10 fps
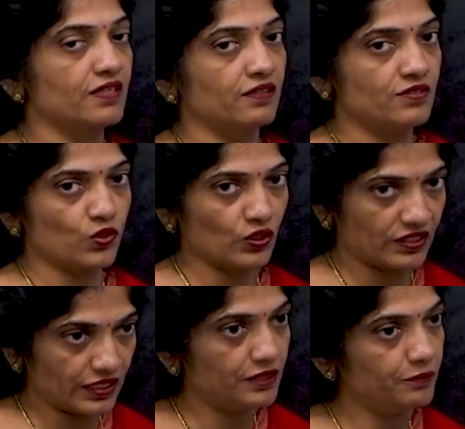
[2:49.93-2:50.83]
that is on
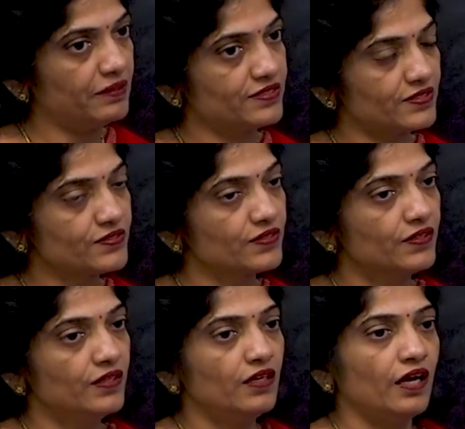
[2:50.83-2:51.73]
daily basis,
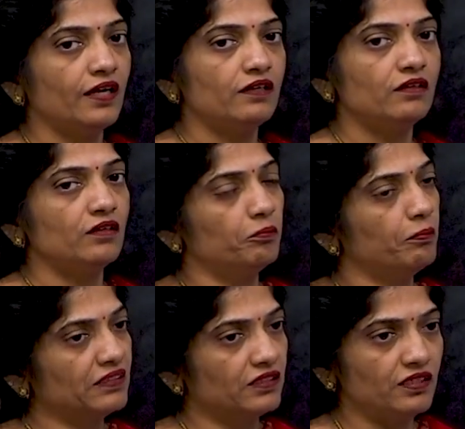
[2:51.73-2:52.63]
and
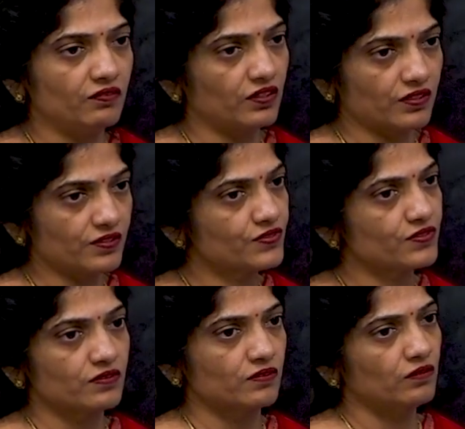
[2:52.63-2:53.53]
badli workers